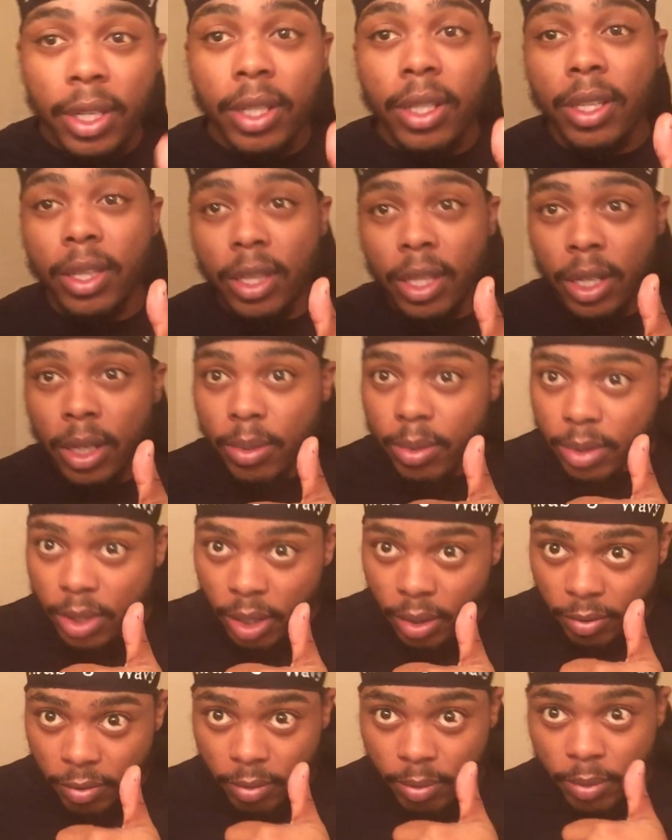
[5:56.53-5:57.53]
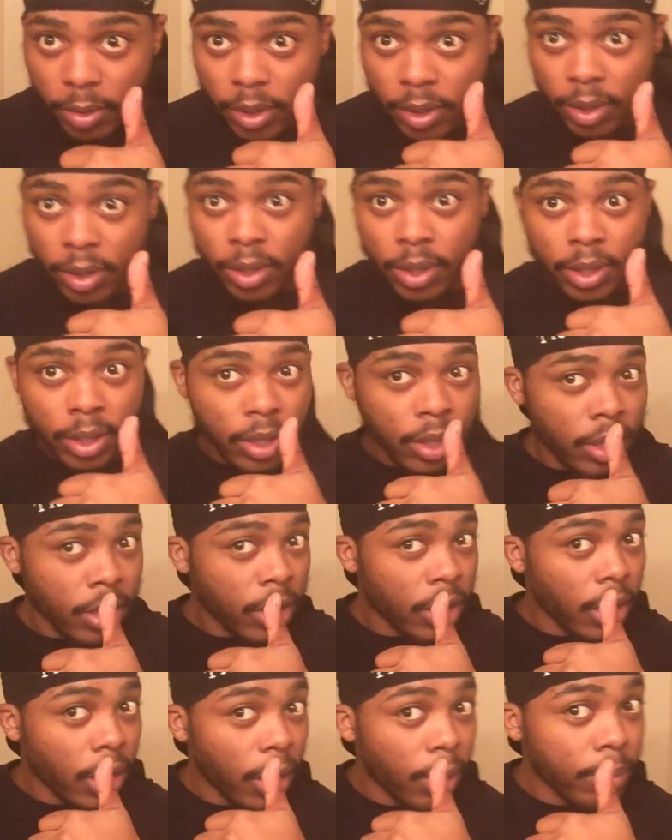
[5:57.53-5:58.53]
get the thumbs up for me.
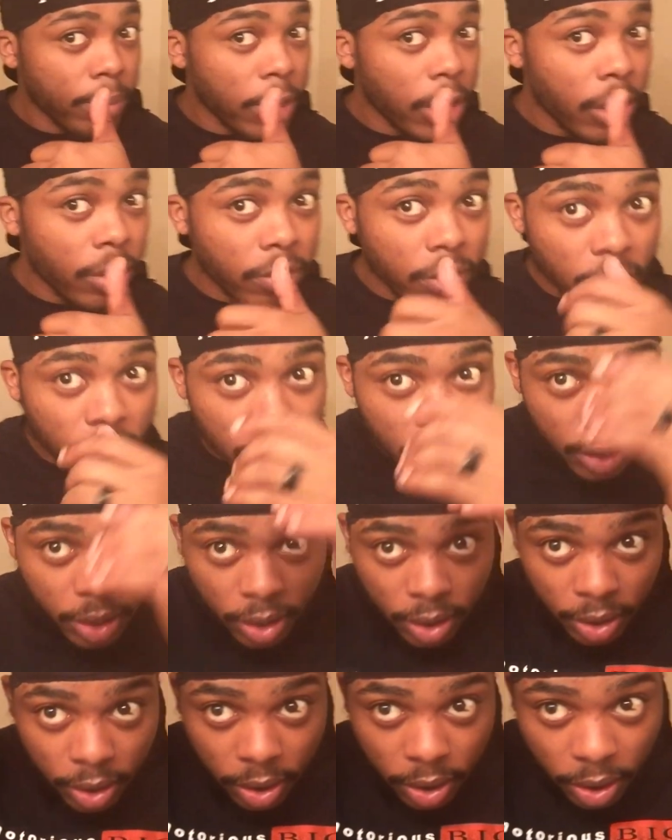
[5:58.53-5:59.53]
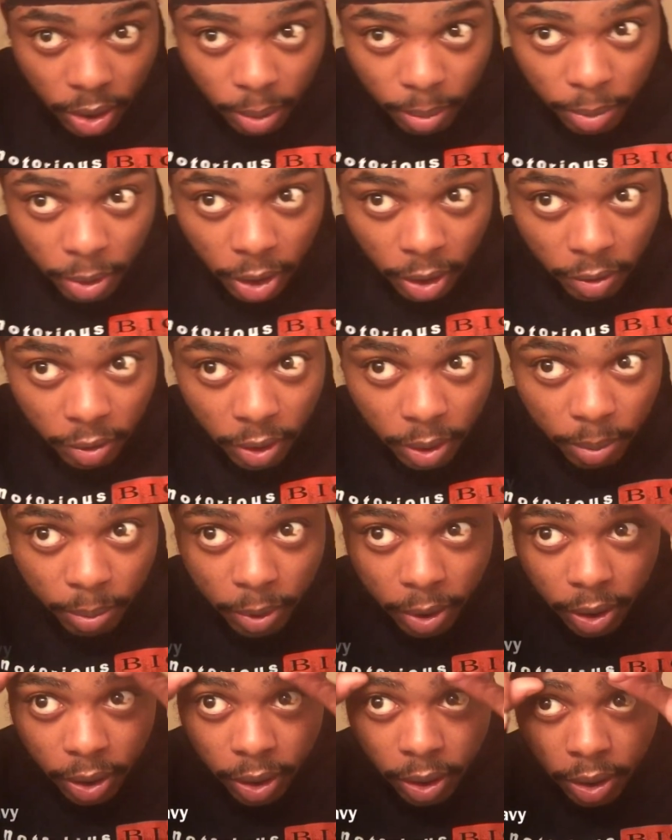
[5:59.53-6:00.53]
I'm loving it. I'm loving it,
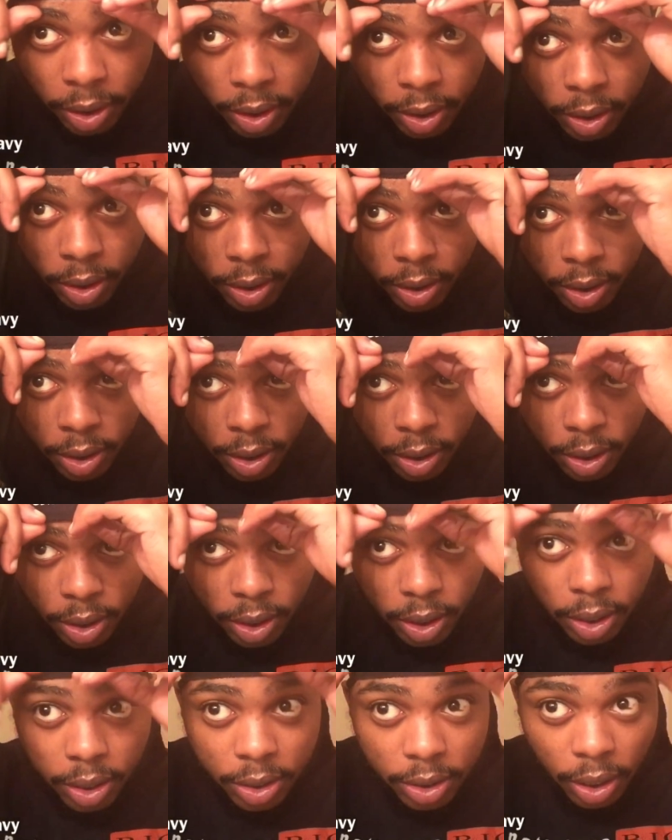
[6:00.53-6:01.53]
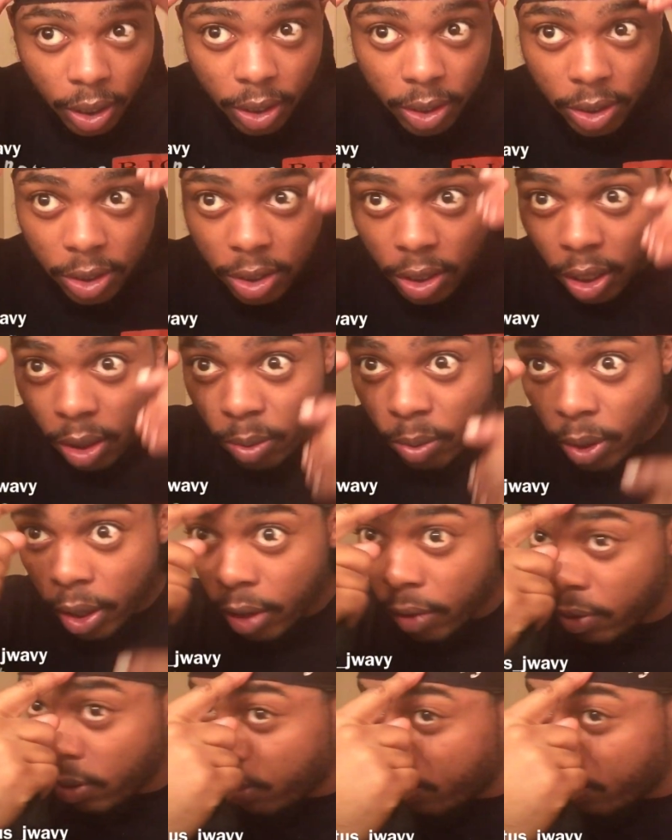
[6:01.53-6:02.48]
man. Titus J. Wavy,